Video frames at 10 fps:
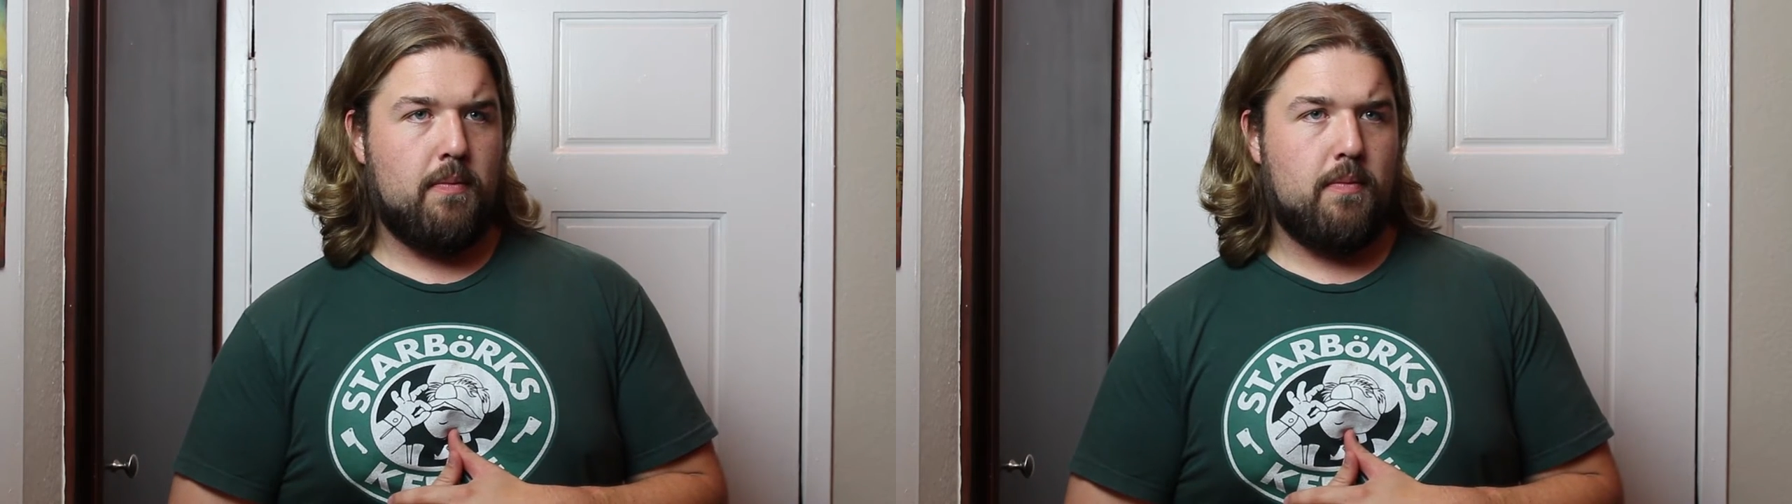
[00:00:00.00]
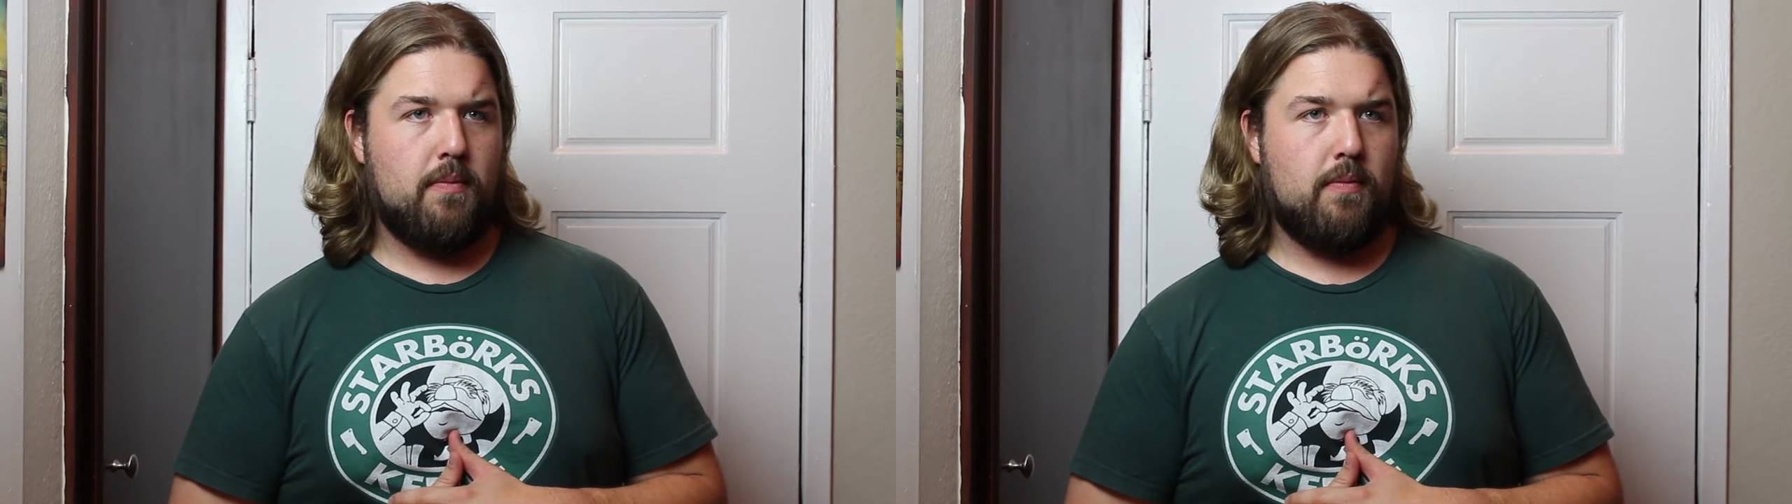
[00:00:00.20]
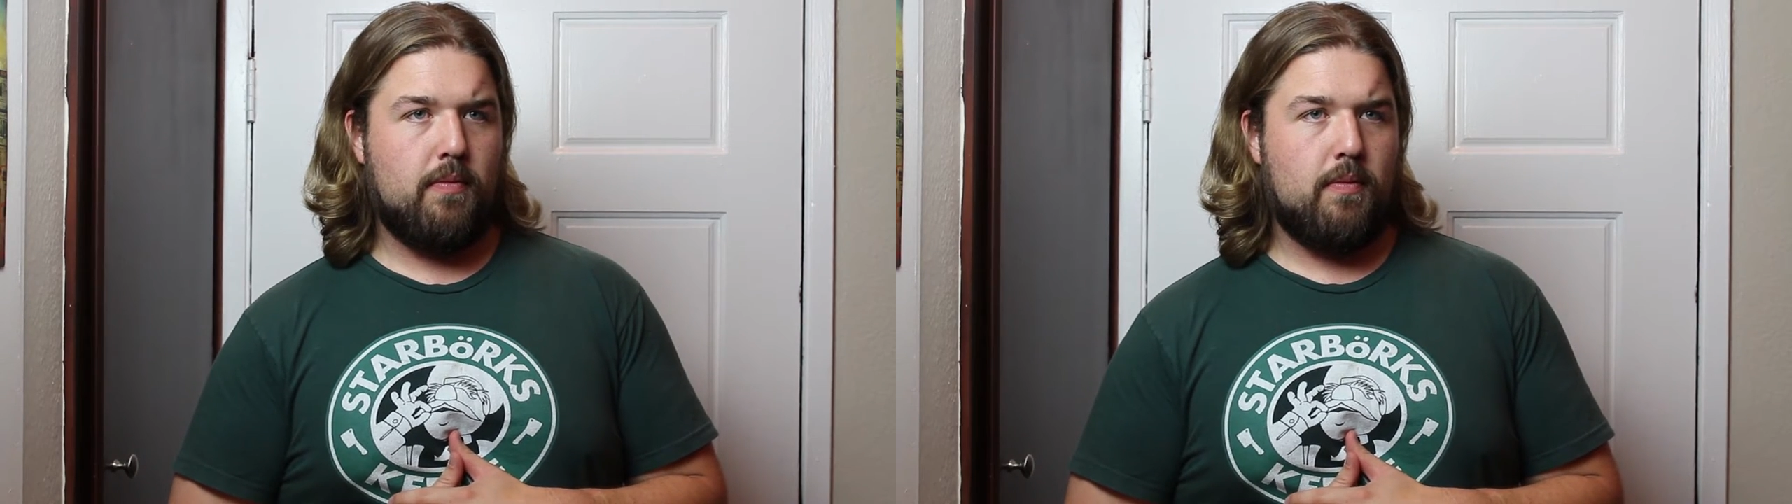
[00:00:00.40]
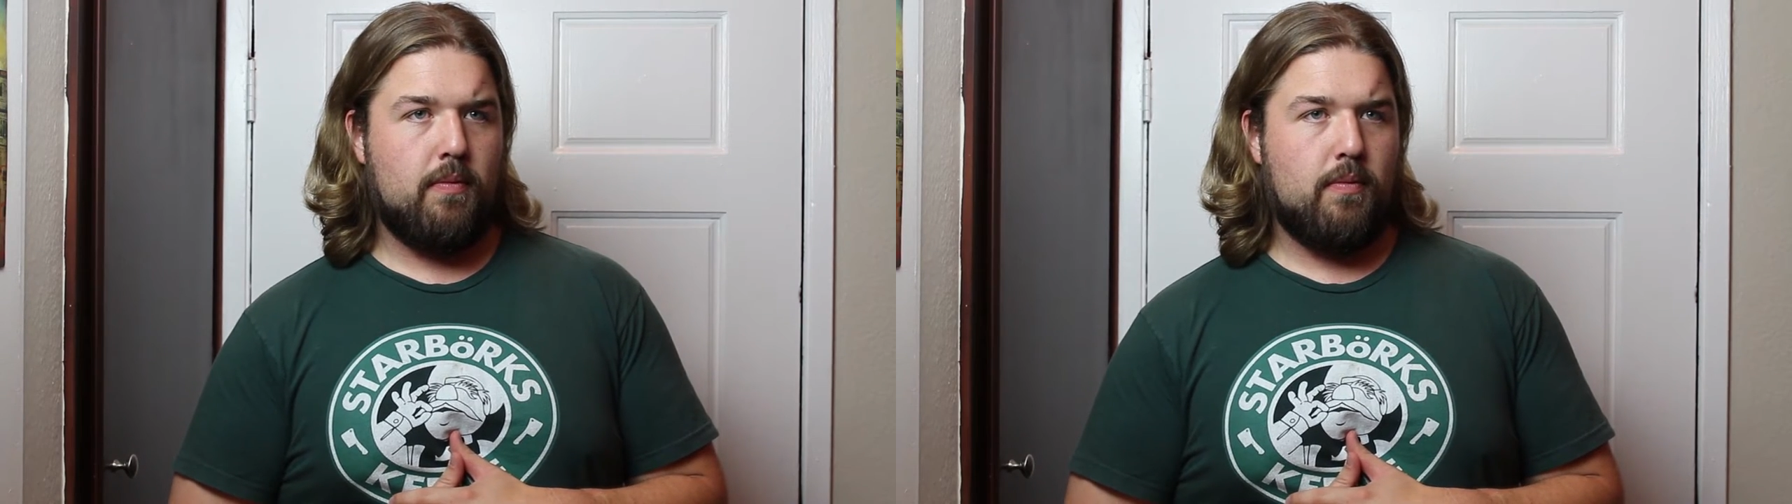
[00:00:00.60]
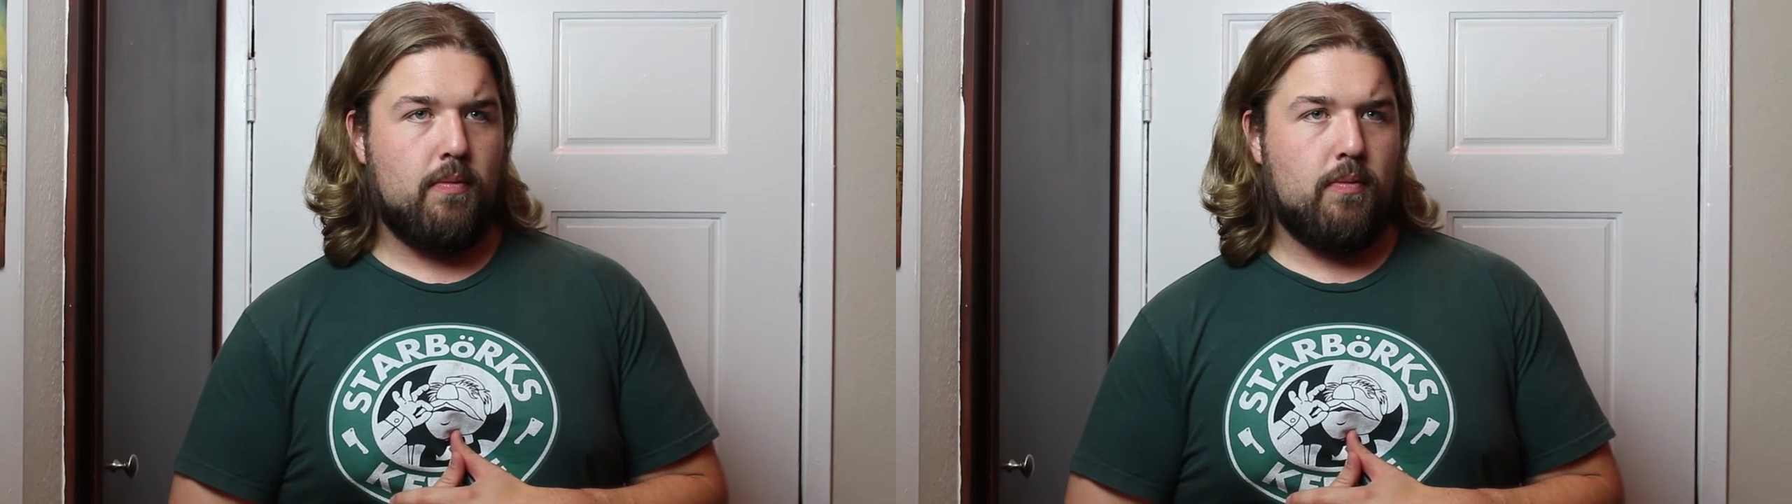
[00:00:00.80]
in
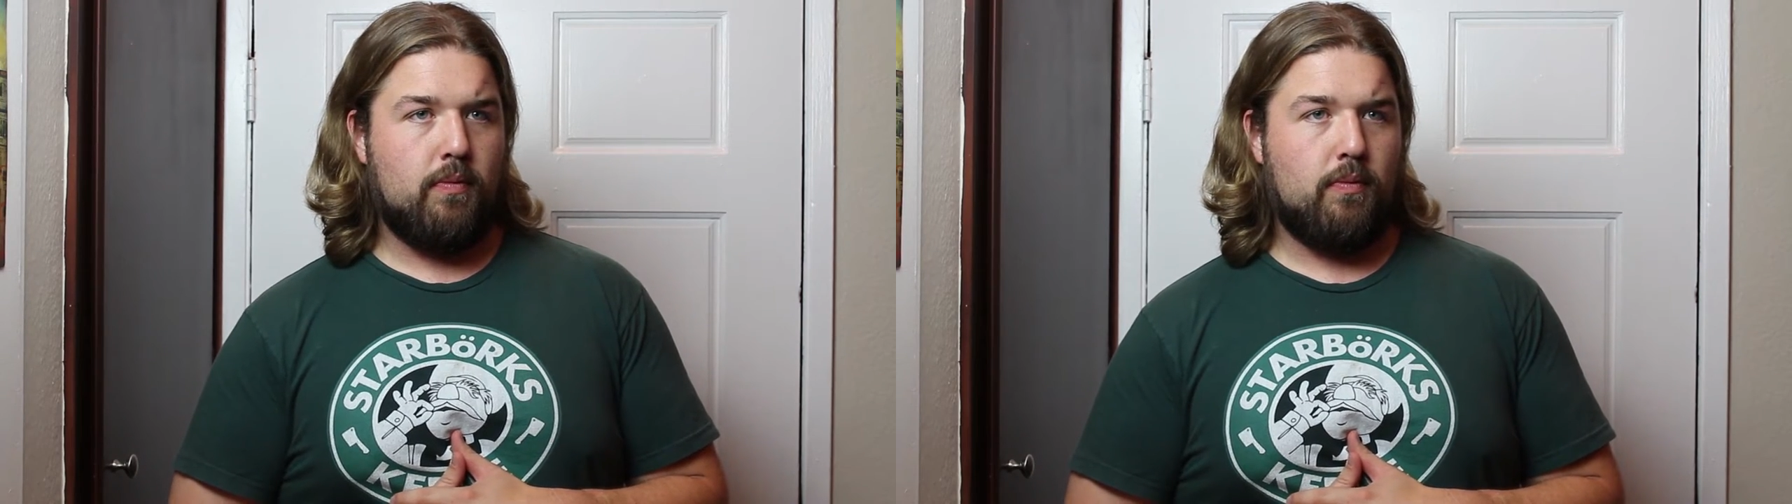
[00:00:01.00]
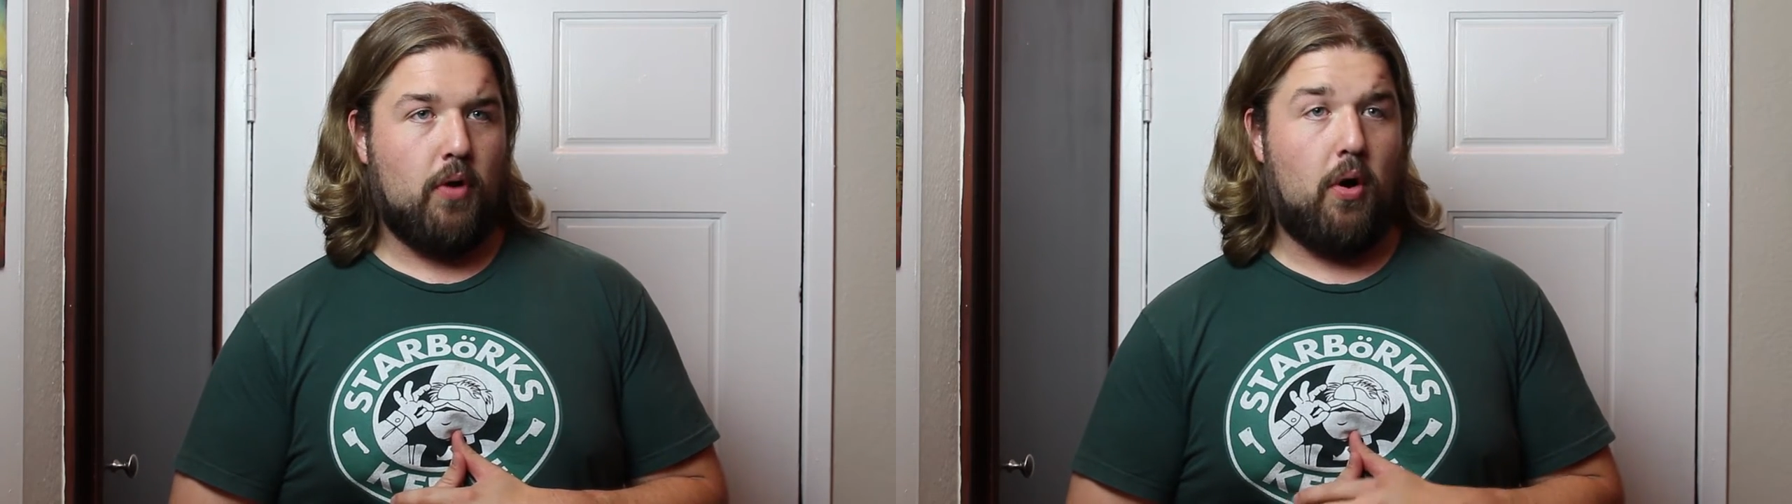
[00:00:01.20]
Massachusetts?